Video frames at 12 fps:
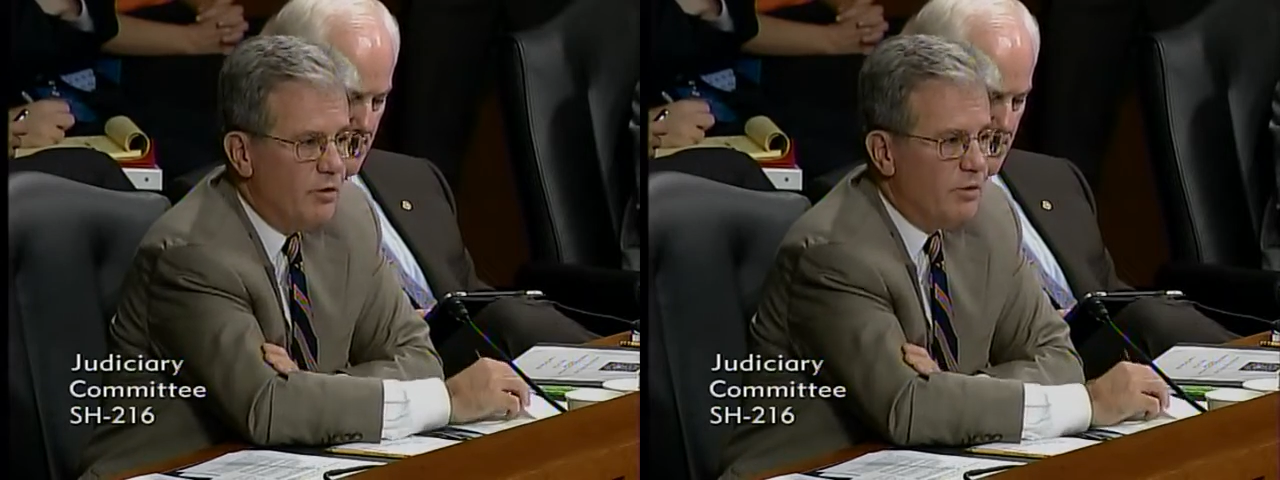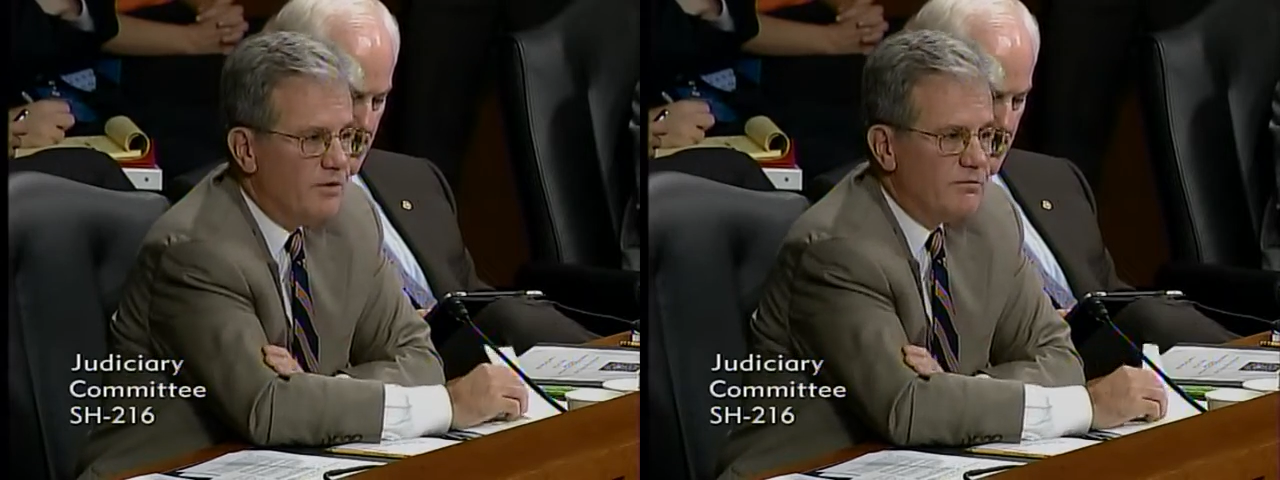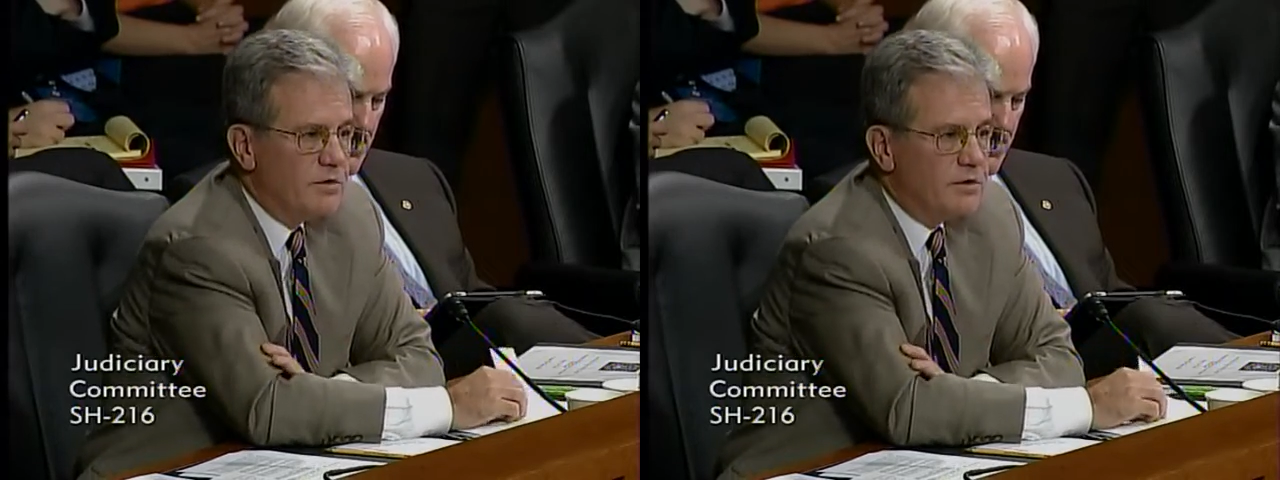
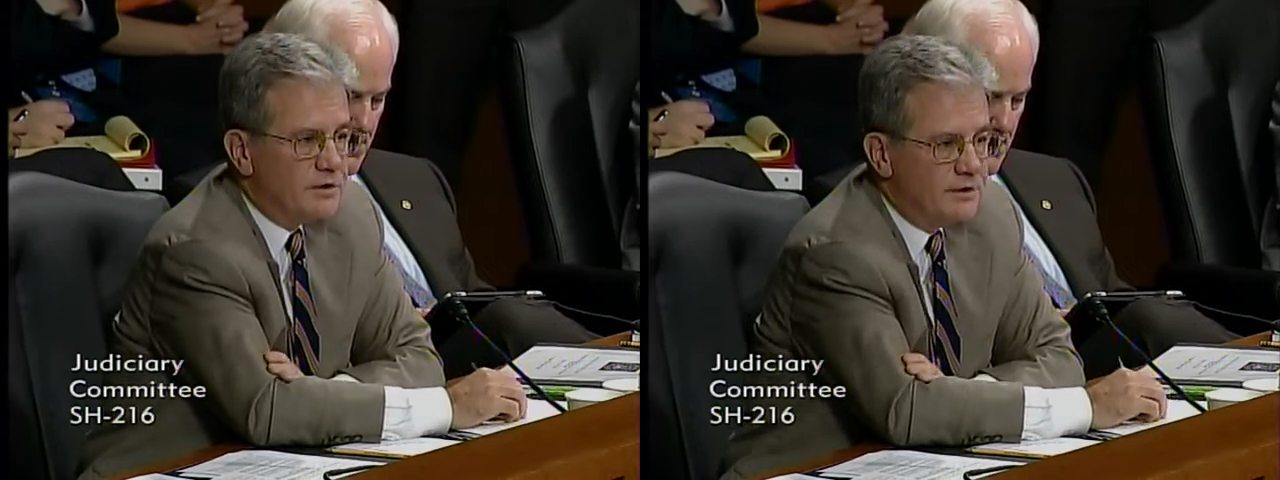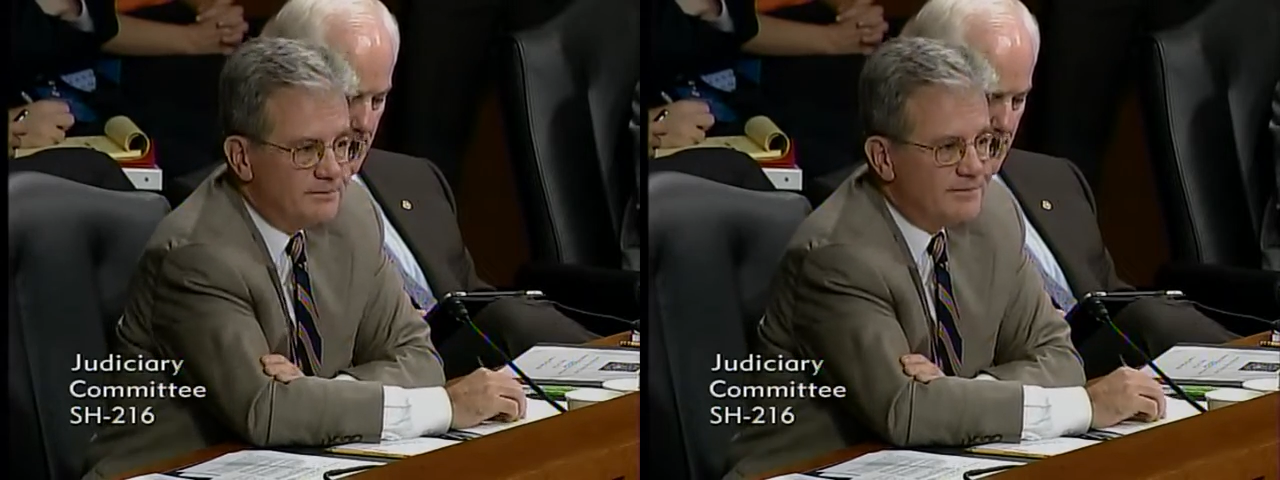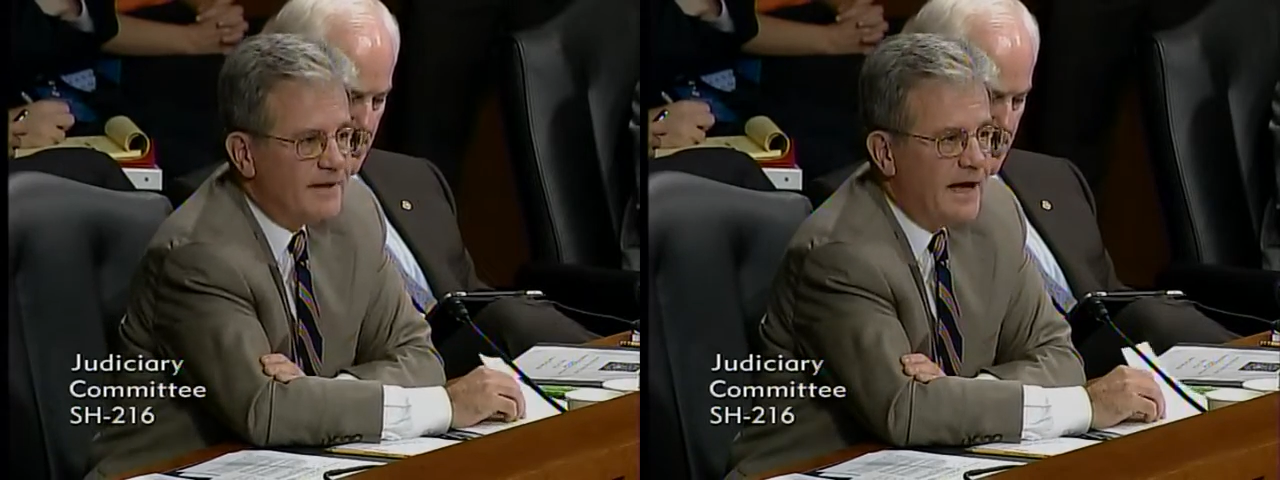we've looked
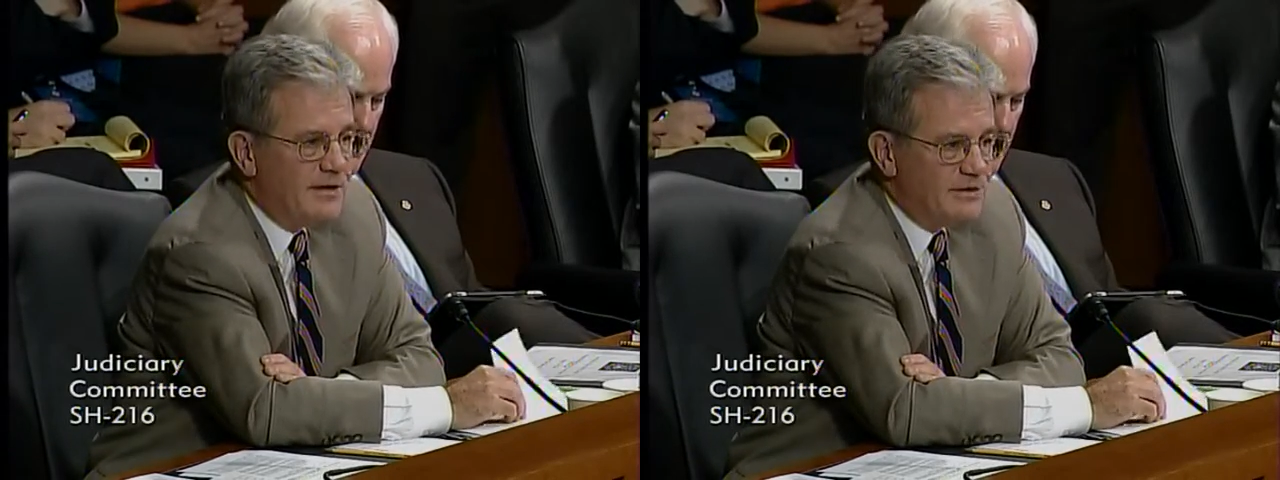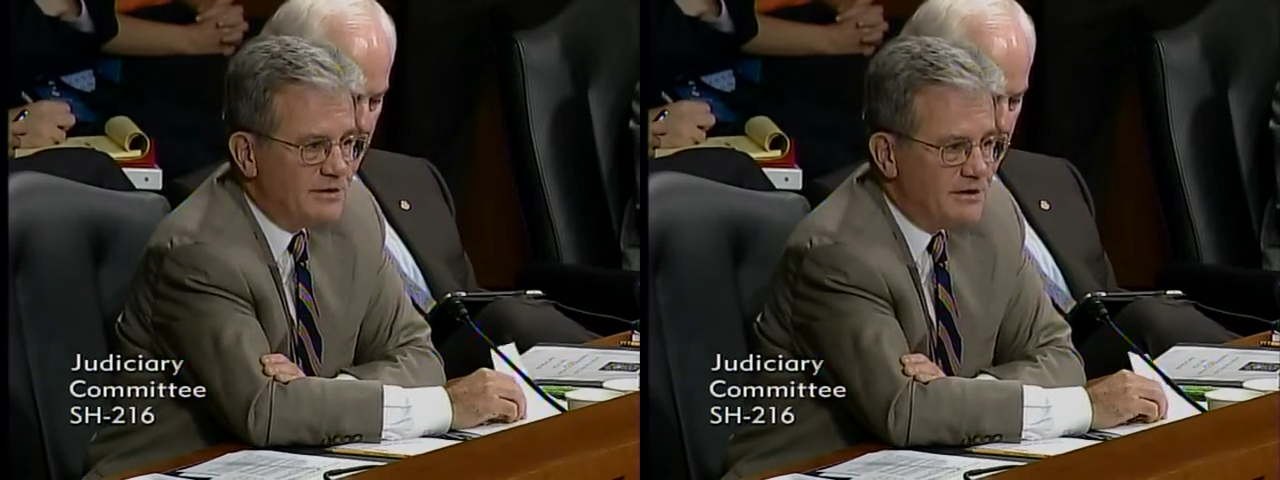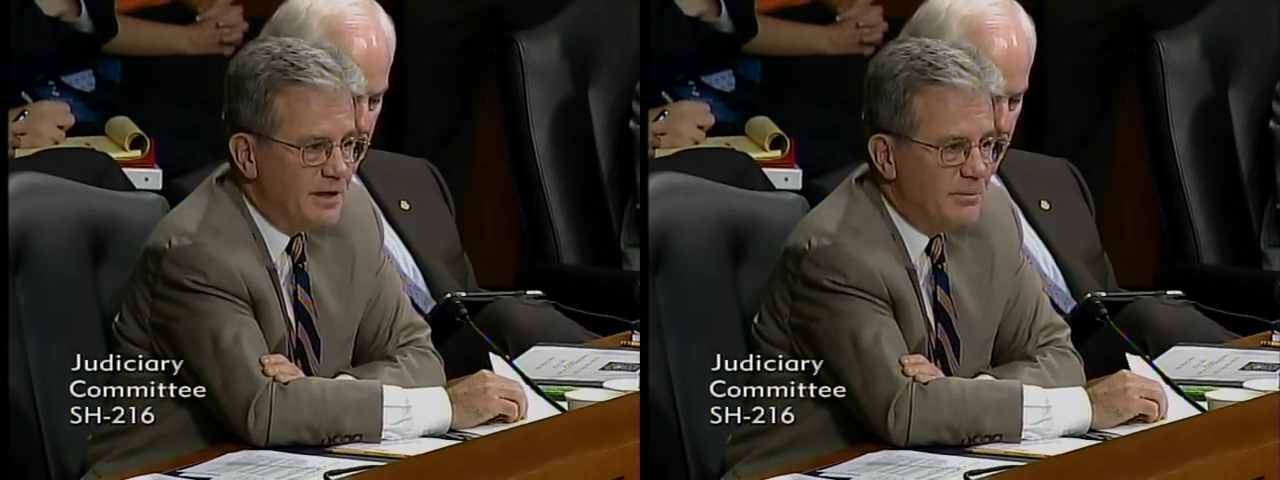at
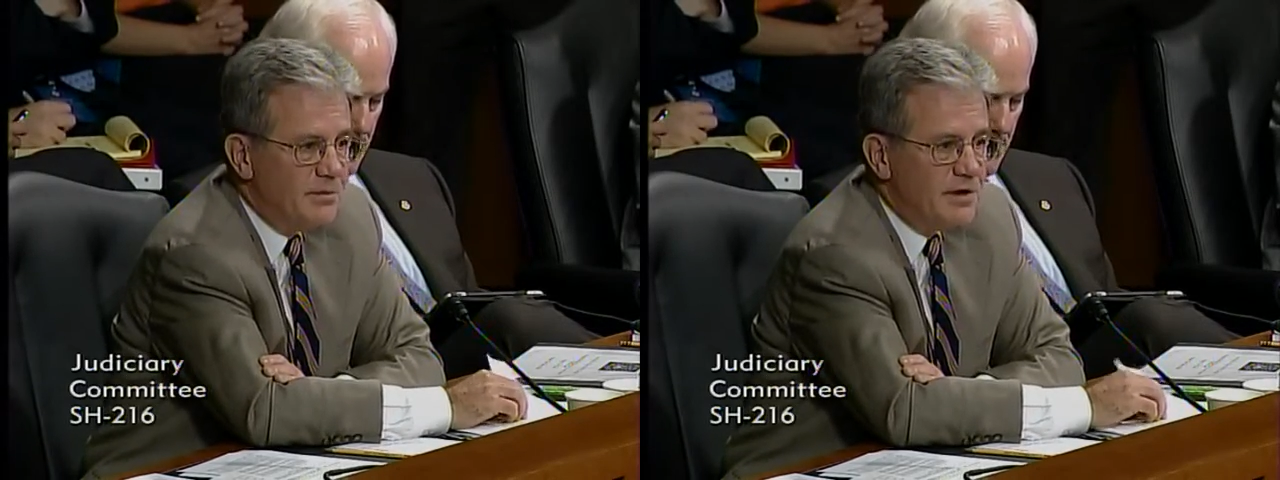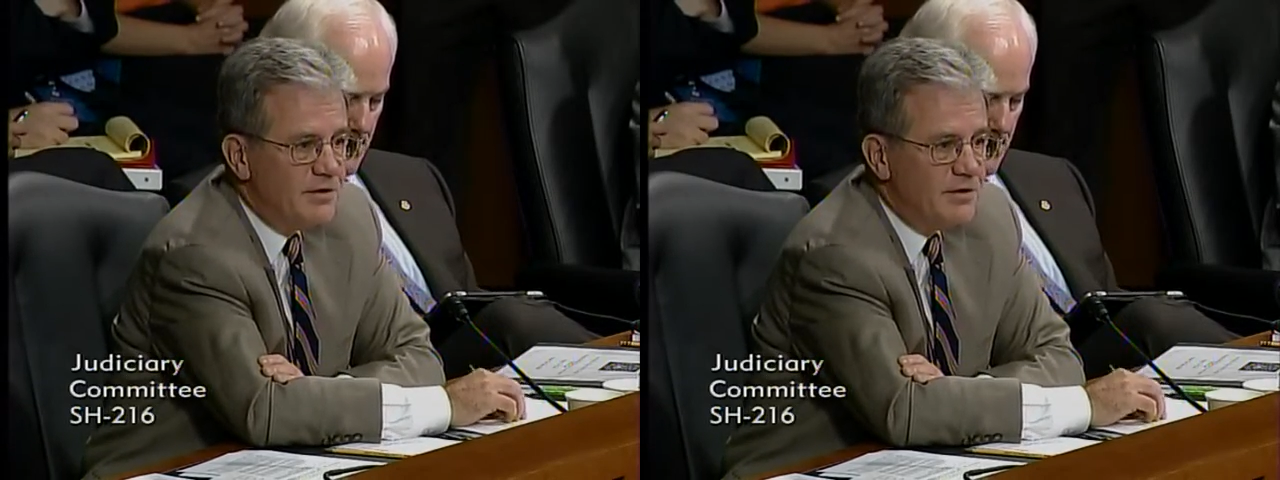thousands of them,